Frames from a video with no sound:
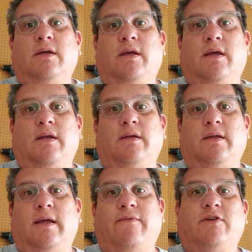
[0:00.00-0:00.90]
And
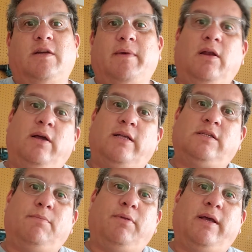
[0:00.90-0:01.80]
every time I look at
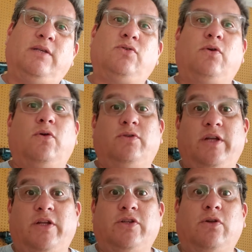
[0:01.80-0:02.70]
some place or go
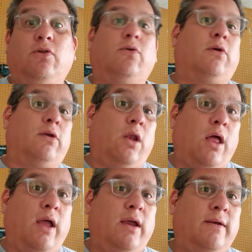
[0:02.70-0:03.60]
digital or
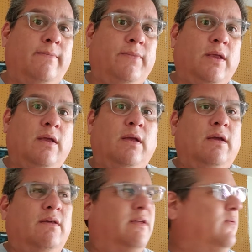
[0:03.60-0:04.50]
online,
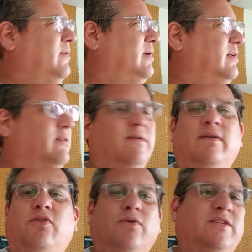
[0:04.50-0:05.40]
they want
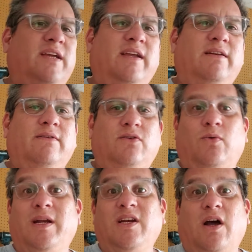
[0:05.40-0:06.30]
$13,
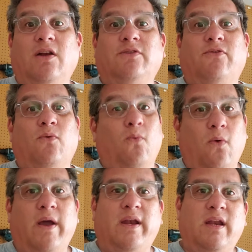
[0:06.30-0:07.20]
$20 for
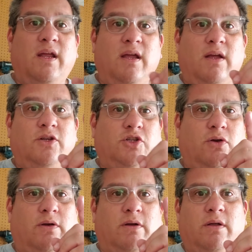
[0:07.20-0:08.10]
one
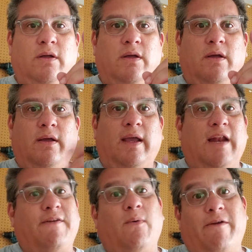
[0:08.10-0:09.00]
shirt. And
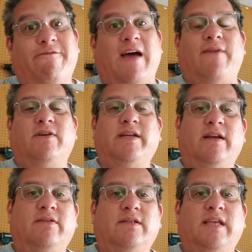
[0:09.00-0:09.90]
if I want 5 or
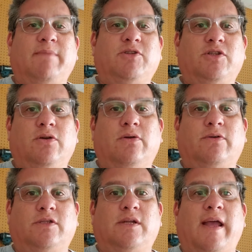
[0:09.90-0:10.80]
10 of the same
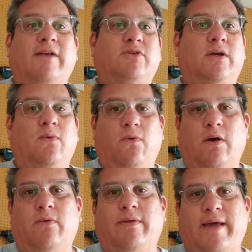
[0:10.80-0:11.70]
shirt just to have so I can
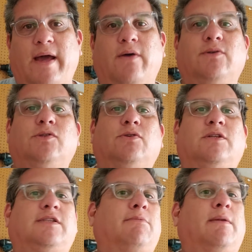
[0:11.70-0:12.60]
work around the house or
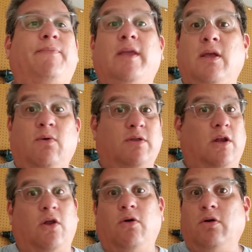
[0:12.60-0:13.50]
just something with a
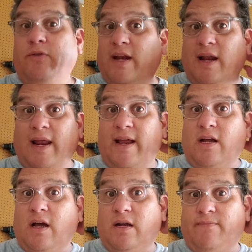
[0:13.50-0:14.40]
logo that I like
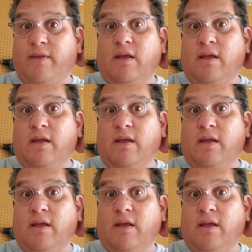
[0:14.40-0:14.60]
on it,